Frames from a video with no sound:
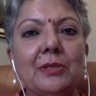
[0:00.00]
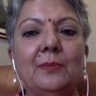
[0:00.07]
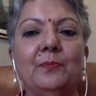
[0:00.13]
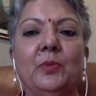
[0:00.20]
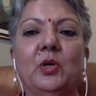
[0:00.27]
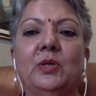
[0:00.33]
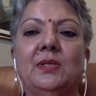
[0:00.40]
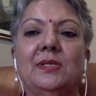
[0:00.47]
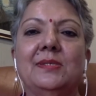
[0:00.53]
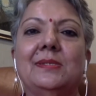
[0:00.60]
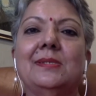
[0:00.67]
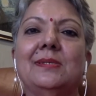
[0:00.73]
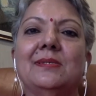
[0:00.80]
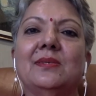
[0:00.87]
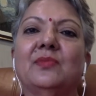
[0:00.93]

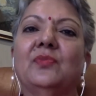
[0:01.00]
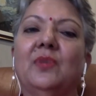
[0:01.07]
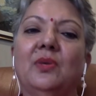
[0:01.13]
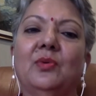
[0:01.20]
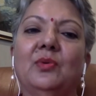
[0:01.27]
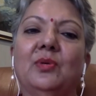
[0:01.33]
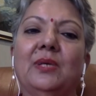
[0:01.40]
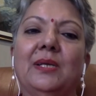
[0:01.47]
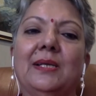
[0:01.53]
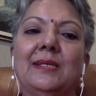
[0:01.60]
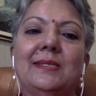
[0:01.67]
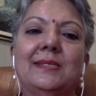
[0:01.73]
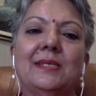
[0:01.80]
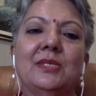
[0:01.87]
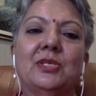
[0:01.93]
policies of the
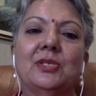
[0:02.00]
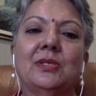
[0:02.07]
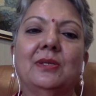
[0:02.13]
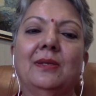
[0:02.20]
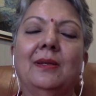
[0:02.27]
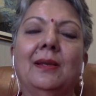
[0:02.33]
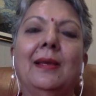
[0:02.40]
organization